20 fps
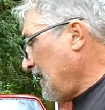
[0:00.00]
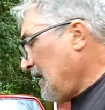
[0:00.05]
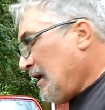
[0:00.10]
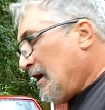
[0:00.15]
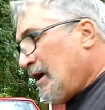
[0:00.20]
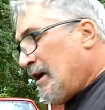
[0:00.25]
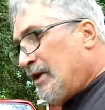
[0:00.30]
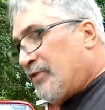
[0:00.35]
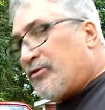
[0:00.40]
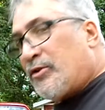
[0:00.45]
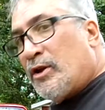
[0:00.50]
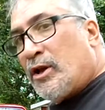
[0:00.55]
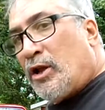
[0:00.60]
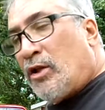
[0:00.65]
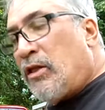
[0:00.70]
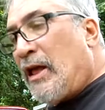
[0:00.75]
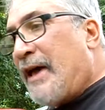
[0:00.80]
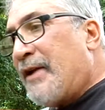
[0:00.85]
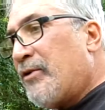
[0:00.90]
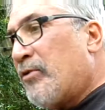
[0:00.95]
it's going to
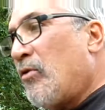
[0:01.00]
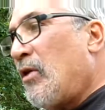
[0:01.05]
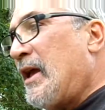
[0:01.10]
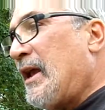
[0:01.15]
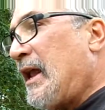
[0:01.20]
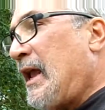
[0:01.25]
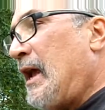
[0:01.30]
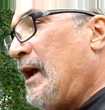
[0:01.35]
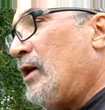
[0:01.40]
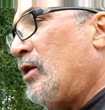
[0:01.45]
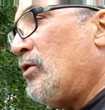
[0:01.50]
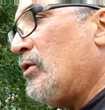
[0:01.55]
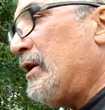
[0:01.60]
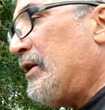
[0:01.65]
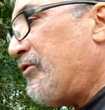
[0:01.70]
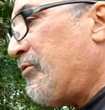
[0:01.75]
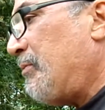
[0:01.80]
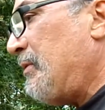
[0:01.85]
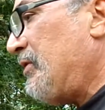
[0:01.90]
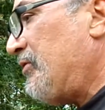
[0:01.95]
clatter like hell.
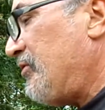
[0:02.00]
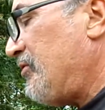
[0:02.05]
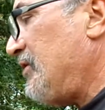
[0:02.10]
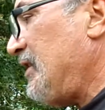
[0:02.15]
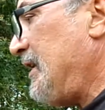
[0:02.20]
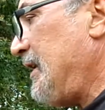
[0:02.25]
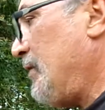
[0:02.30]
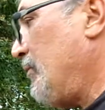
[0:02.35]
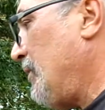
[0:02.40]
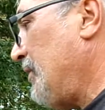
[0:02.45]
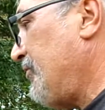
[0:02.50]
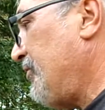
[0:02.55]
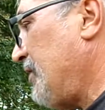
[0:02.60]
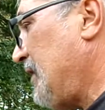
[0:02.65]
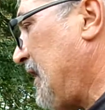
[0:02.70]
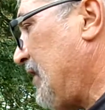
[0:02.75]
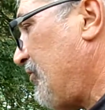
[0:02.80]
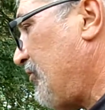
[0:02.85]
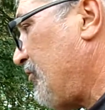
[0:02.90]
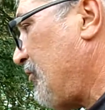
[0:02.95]
It's been sitting. Once it
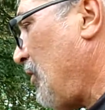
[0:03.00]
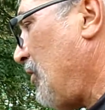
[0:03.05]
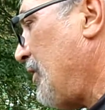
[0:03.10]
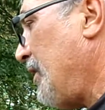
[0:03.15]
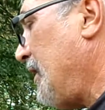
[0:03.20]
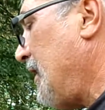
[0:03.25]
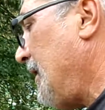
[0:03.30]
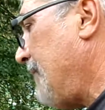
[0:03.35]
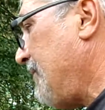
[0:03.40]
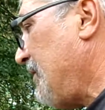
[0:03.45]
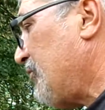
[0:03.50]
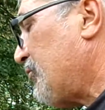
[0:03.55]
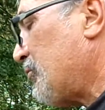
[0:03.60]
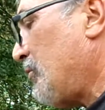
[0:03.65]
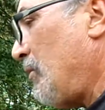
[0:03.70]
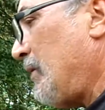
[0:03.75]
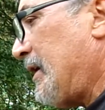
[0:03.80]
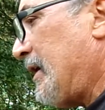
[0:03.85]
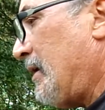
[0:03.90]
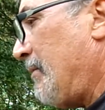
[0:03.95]
gets started up, it's
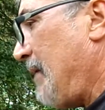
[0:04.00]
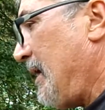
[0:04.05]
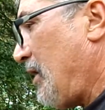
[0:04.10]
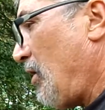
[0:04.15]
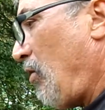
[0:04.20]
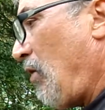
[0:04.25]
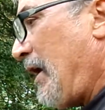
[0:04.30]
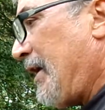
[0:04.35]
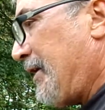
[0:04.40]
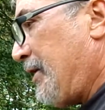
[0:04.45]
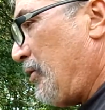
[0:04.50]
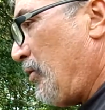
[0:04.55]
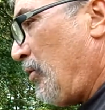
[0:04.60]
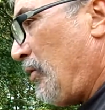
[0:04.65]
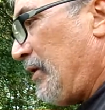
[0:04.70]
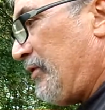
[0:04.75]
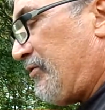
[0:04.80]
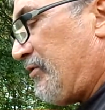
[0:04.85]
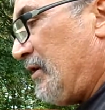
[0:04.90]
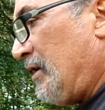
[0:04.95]
really going to make a lot of
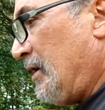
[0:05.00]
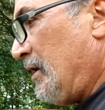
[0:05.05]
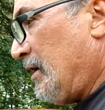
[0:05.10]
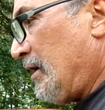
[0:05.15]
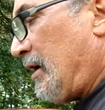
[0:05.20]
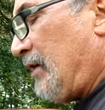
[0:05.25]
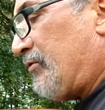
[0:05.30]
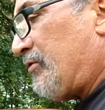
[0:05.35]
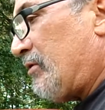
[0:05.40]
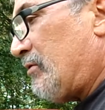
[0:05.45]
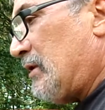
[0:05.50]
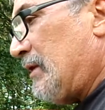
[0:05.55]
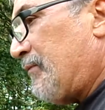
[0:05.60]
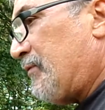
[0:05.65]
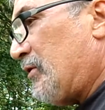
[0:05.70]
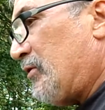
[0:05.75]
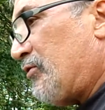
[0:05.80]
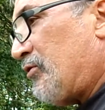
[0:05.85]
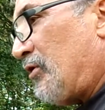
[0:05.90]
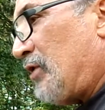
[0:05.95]
noise because the
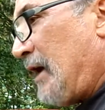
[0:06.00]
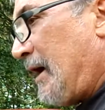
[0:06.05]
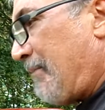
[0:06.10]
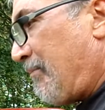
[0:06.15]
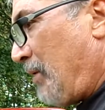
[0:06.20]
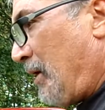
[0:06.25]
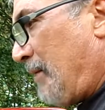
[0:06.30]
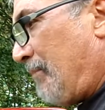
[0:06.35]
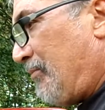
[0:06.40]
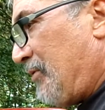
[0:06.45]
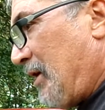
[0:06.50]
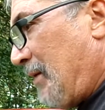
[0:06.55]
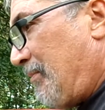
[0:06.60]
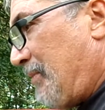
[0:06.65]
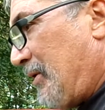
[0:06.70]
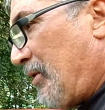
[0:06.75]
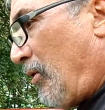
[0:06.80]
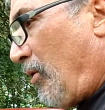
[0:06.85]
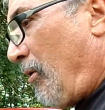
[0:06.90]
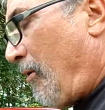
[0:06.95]
lifters are not pumped up
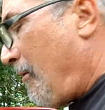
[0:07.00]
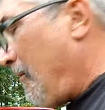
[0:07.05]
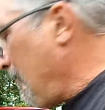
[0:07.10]
at all.